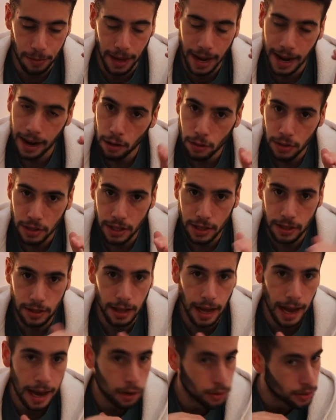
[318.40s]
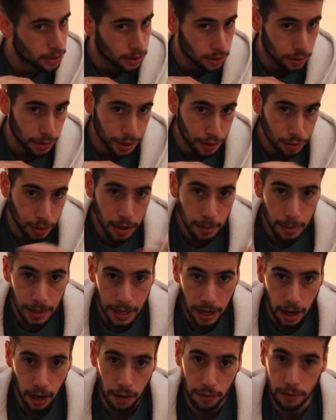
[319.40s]
houses are
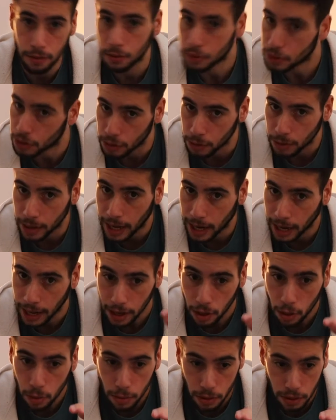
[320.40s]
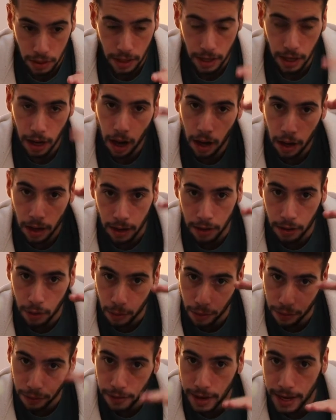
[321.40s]
incredibly colorful, so you get like almost
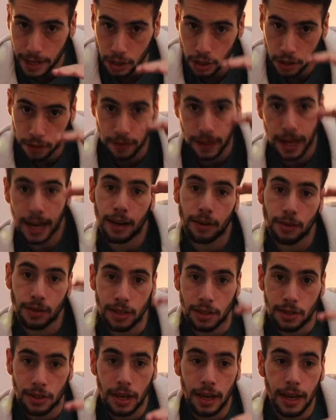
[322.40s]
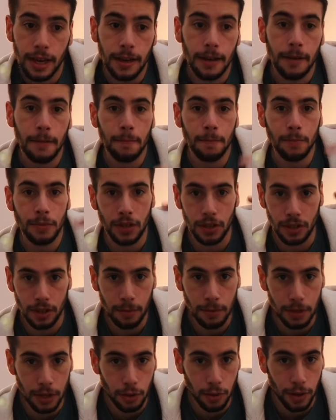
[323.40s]
the reflection of the houses to
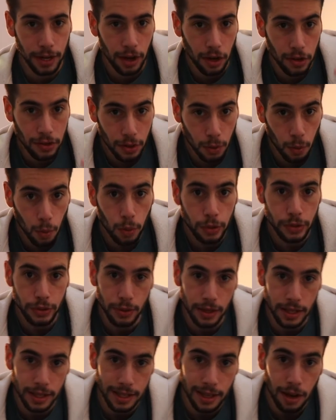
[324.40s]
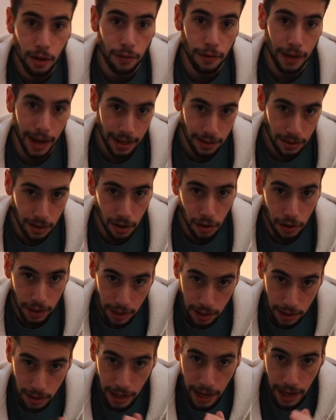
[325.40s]
some degree on the water itself as the
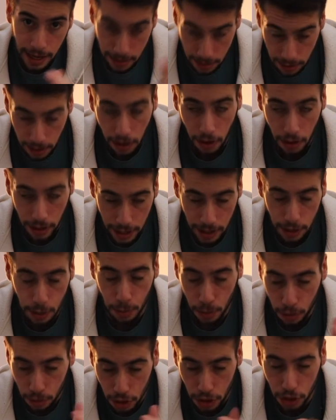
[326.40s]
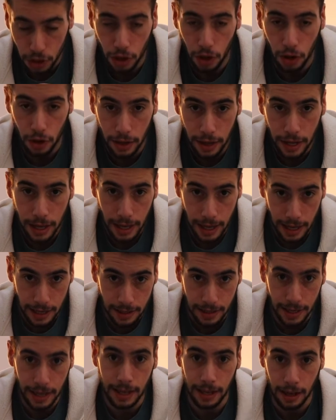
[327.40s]
long exposure shot
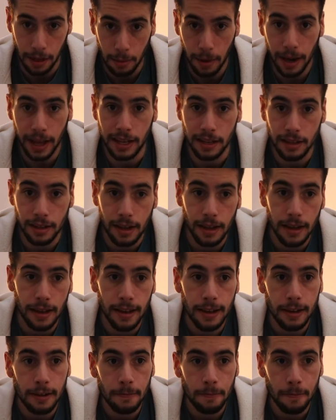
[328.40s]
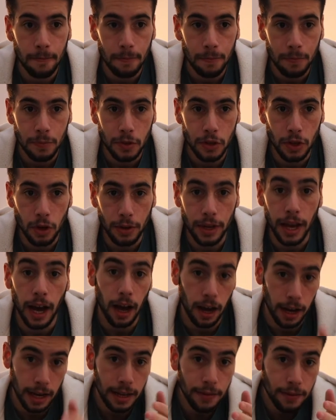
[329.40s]
is taking place. So
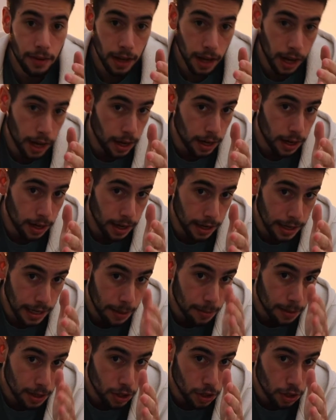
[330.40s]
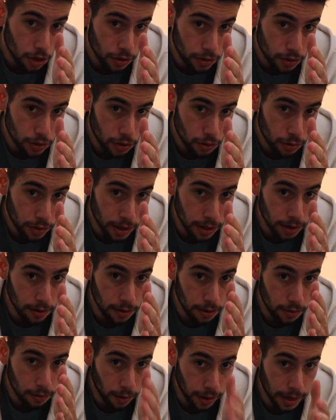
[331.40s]
yeah, I'll leave an image on
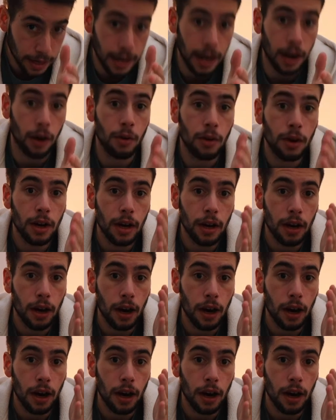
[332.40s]
screen right now